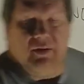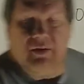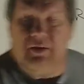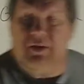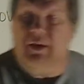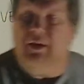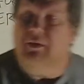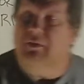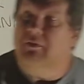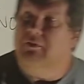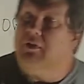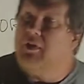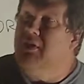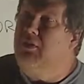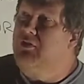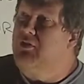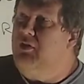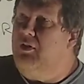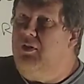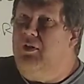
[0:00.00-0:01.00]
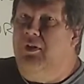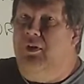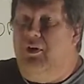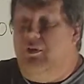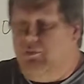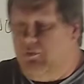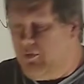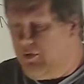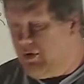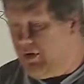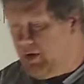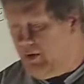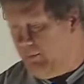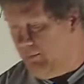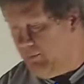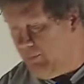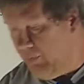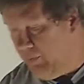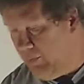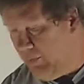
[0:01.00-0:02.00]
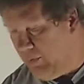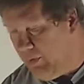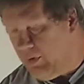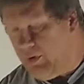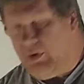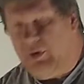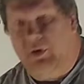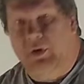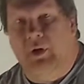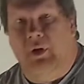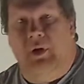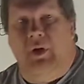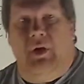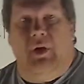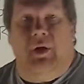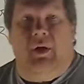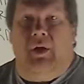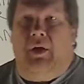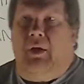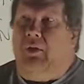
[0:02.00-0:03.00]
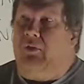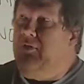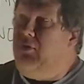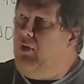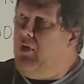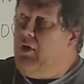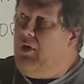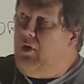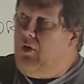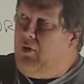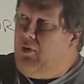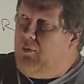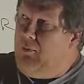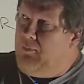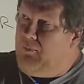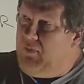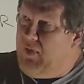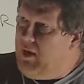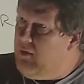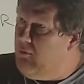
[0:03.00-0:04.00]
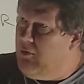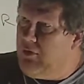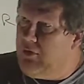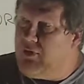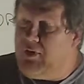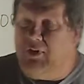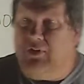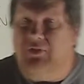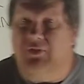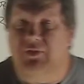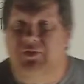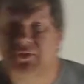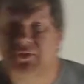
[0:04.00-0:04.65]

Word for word: They're getting richer and we're getting poorer. So they want things